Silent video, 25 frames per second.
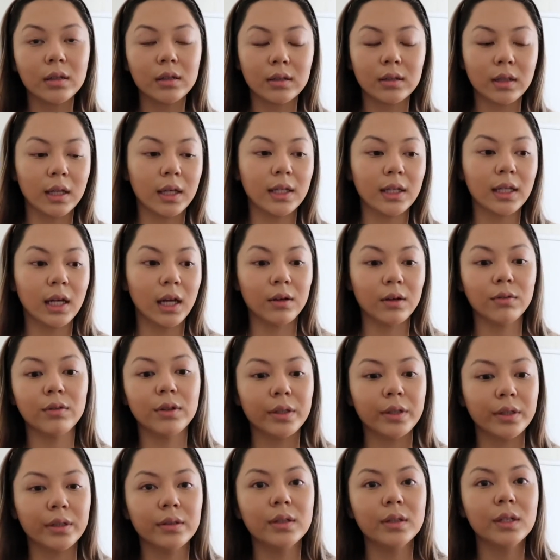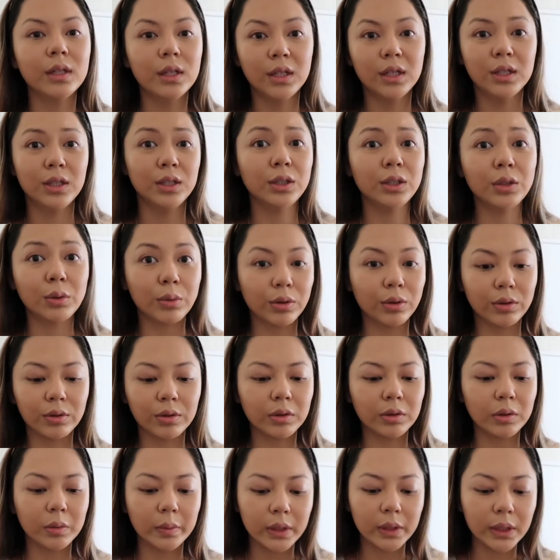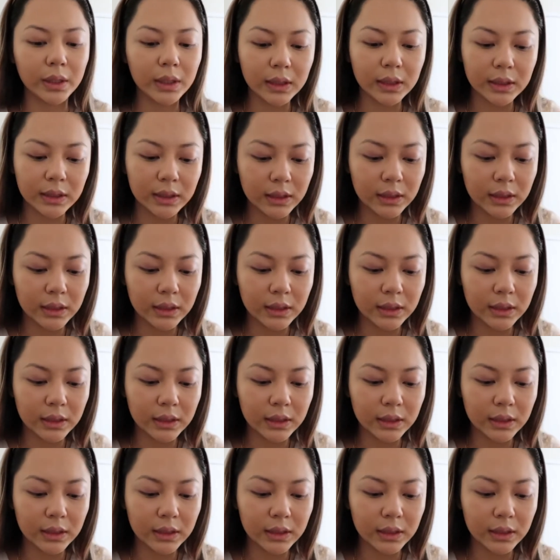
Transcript: like every 2 or 3 weeks.